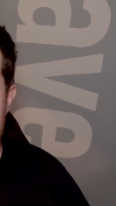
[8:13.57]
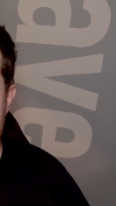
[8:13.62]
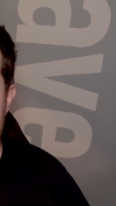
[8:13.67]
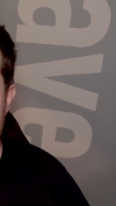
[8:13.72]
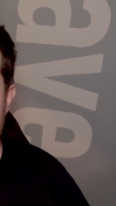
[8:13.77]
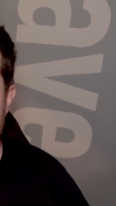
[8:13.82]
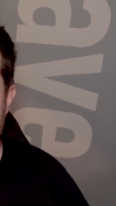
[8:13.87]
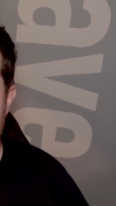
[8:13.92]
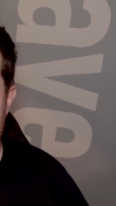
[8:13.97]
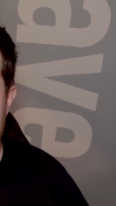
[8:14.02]
the
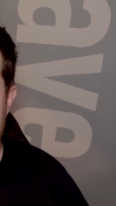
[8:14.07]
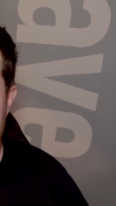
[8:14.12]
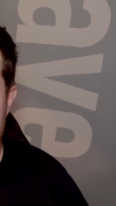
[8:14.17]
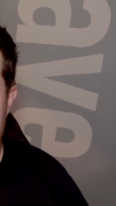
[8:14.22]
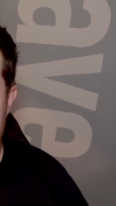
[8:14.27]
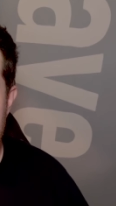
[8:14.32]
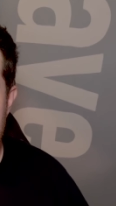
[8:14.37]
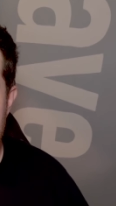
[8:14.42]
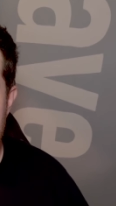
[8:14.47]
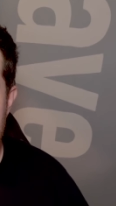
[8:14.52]
lights are
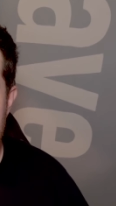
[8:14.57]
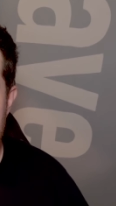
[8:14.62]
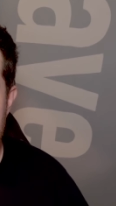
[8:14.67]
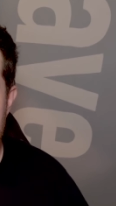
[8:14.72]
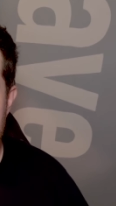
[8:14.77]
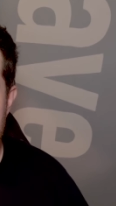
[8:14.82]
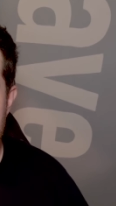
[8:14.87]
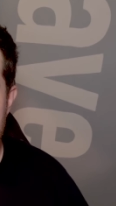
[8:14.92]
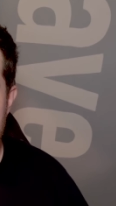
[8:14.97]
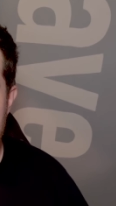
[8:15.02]

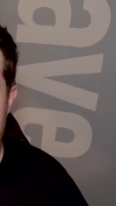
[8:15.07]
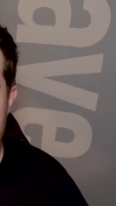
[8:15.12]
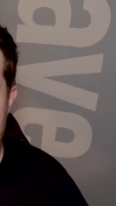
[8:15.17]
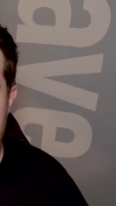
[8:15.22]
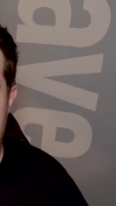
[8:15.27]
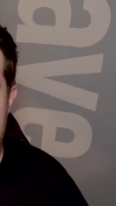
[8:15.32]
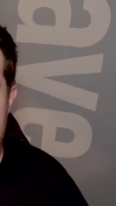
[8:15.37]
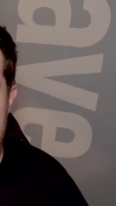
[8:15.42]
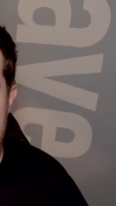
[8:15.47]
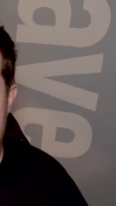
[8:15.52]
either
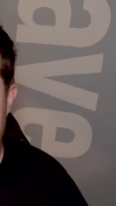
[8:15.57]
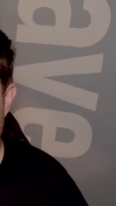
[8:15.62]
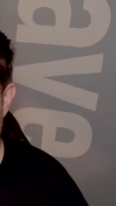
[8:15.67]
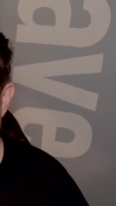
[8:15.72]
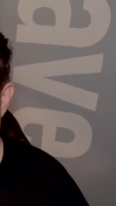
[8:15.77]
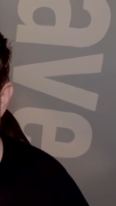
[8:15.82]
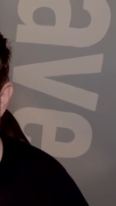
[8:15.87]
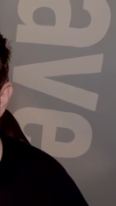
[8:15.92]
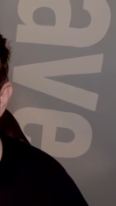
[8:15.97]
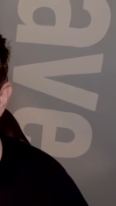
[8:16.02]
blinking
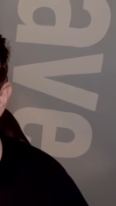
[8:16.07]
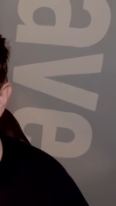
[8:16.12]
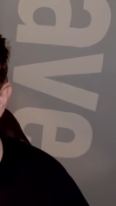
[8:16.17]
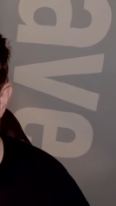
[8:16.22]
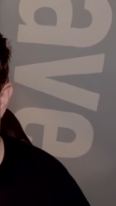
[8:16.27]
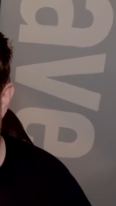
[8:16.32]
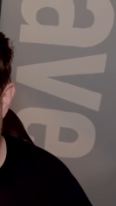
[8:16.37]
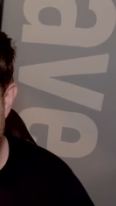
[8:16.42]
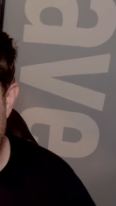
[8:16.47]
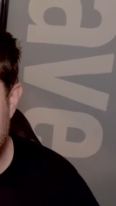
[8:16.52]
or
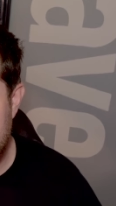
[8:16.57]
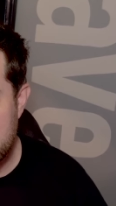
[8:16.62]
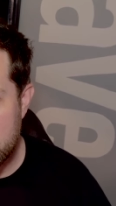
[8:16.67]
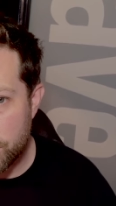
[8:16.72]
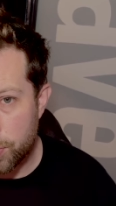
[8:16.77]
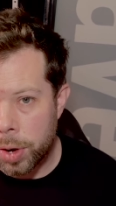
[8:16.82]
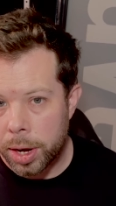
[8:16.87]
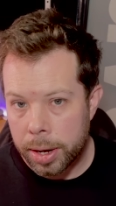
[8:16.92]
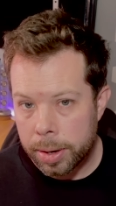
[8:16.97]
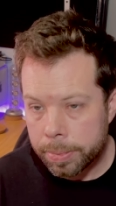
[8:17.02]
randomly
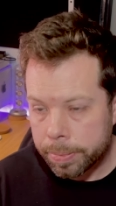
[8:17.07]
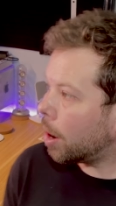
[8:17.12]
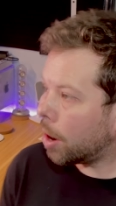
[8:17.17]
flickering.